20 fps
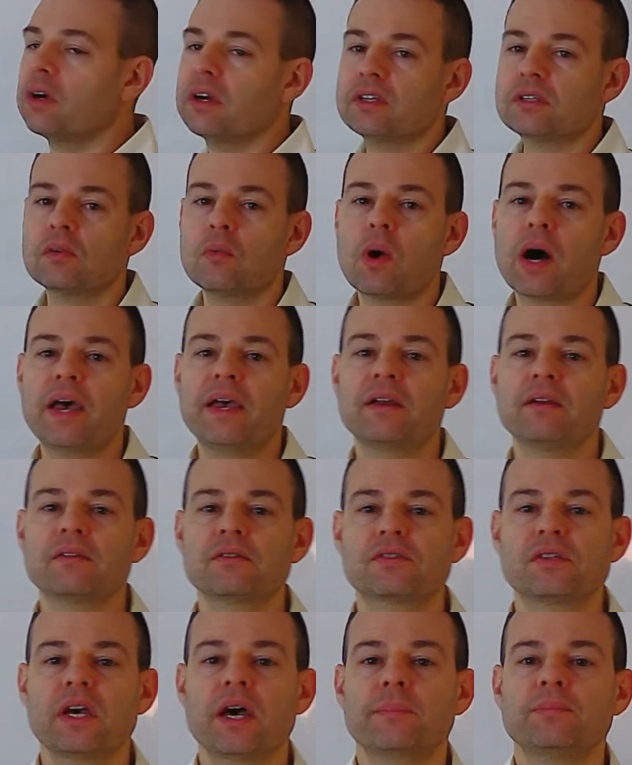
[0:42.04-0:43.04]
is the
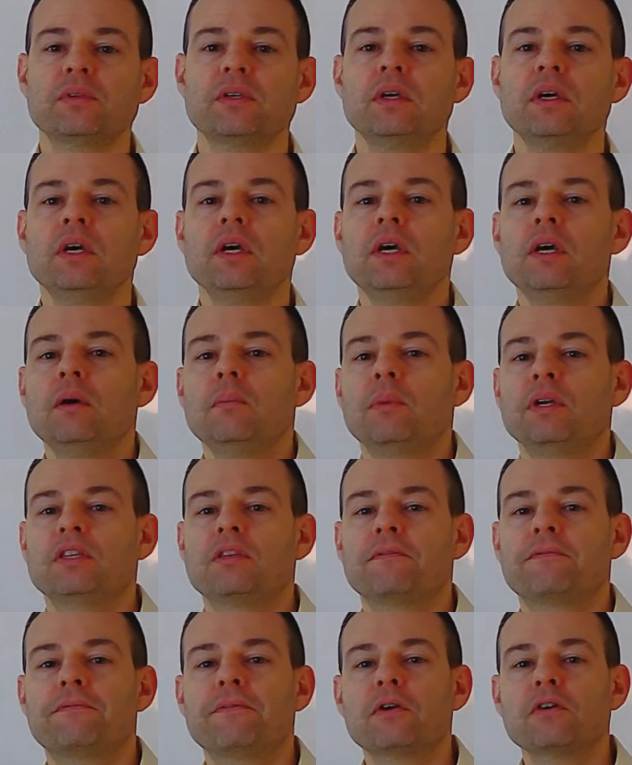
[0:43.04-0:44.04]
y-intercept. But the
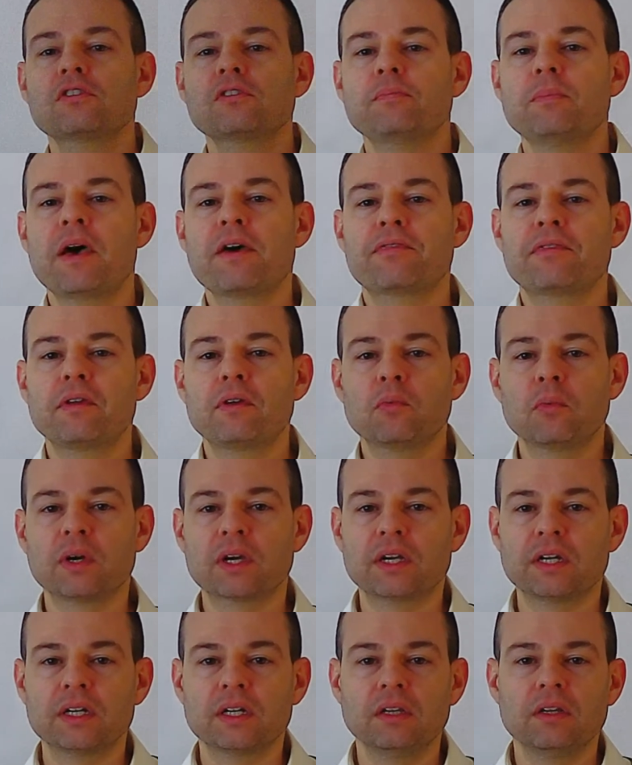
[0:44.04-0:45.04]
first method we're
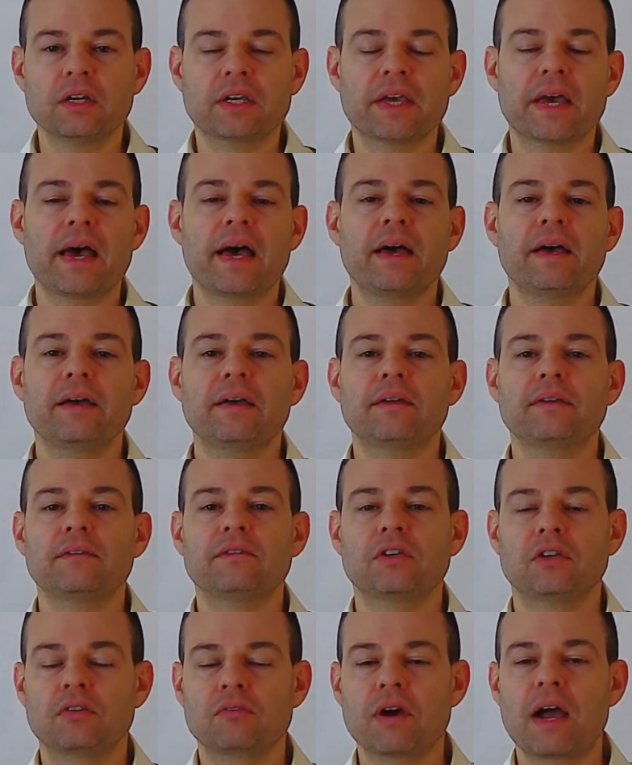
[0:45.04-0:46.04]
going to look at
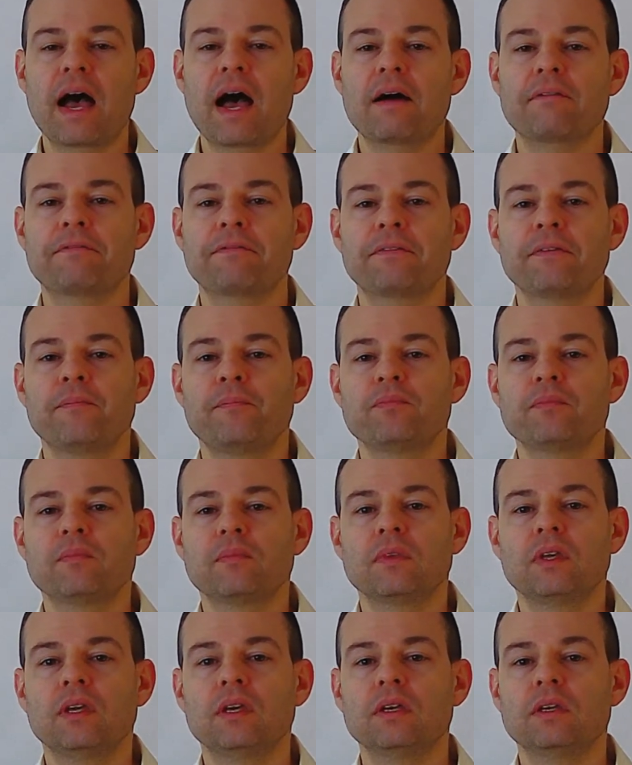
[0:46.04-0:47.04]
to graph
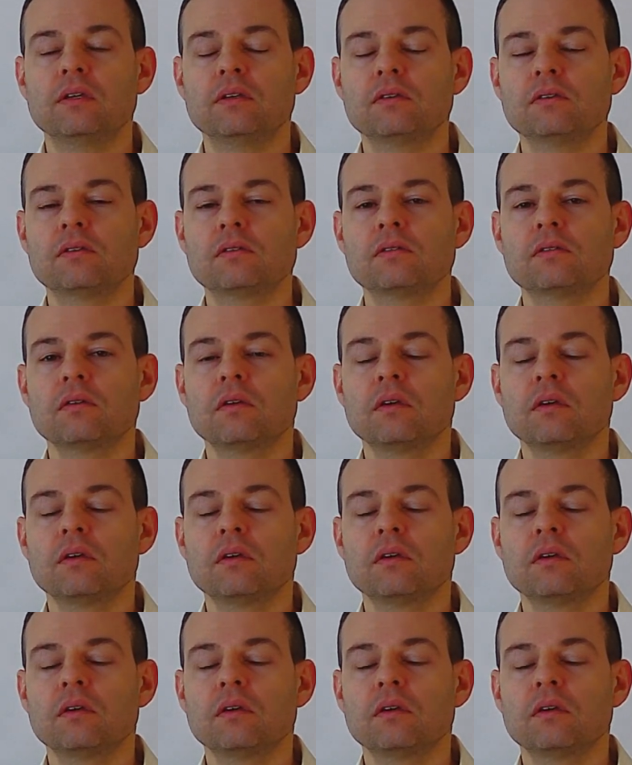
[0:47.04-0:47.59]
is